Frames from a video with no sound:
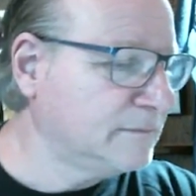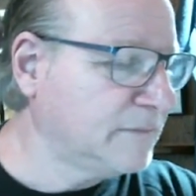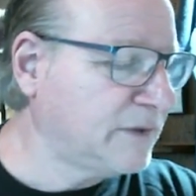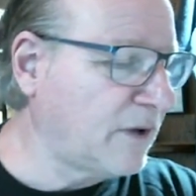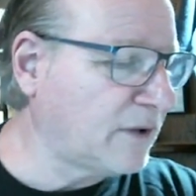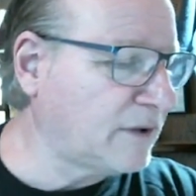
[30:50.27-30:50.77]

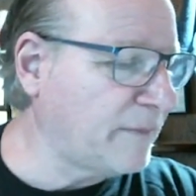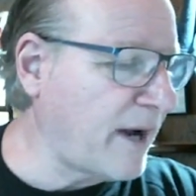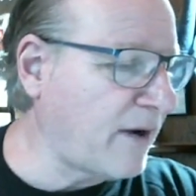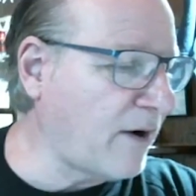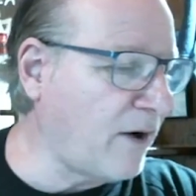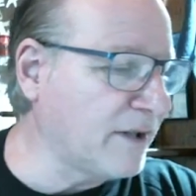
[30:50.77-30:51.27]
We talked
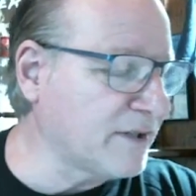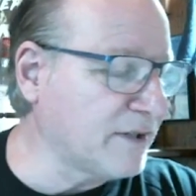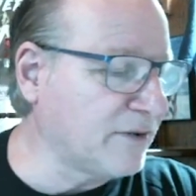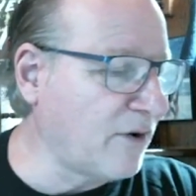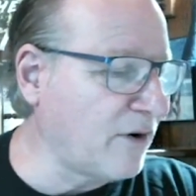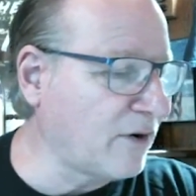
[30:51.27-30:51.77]
about, there's
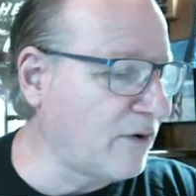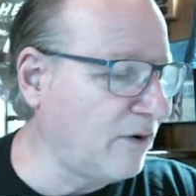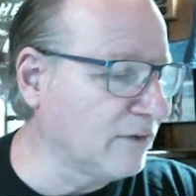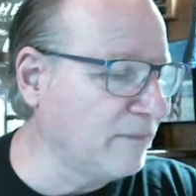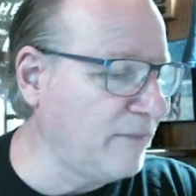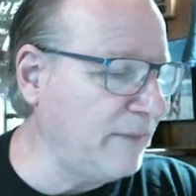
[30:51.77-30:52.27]
a dog
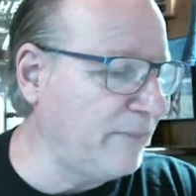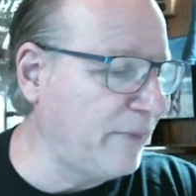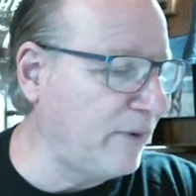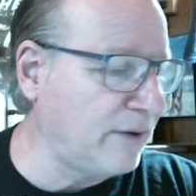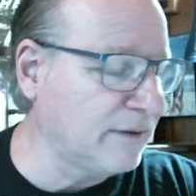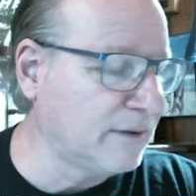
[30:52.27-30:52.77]
called
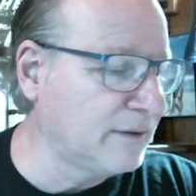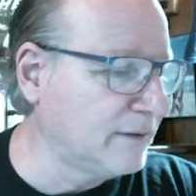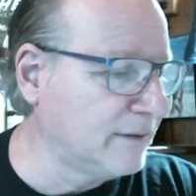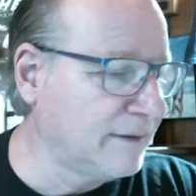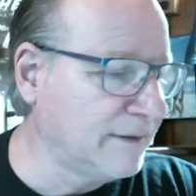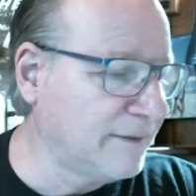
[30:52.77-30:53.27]
Meatball.
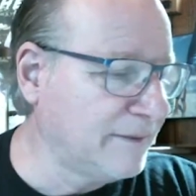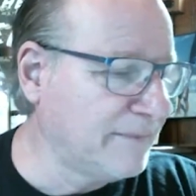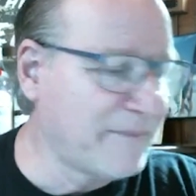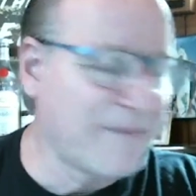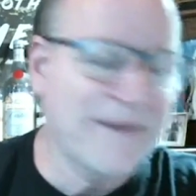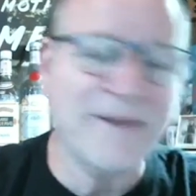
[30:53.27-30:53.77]

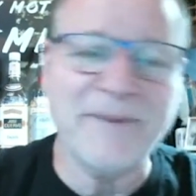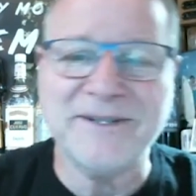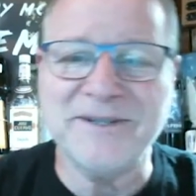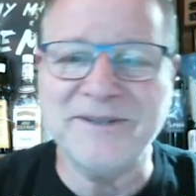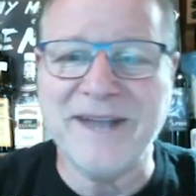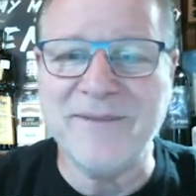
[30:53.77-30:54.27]

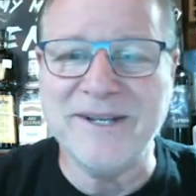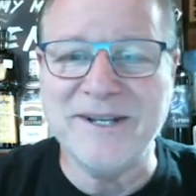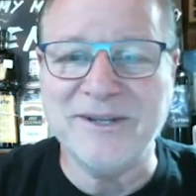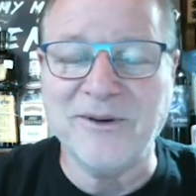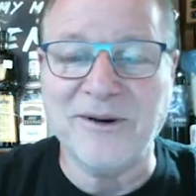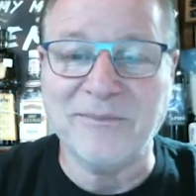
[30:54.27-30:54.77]
Imagine naming
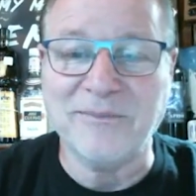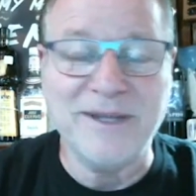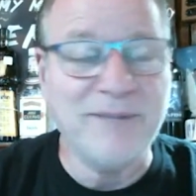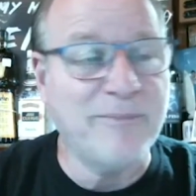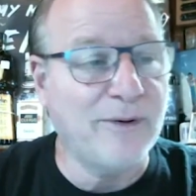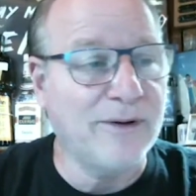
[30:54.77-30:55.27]
your dog
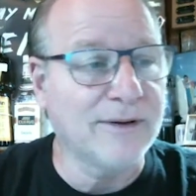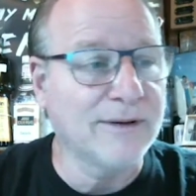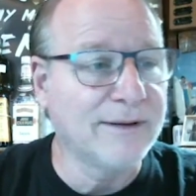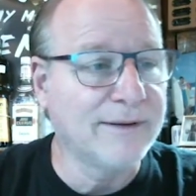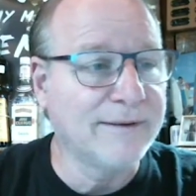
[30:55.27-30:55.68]
Meatball.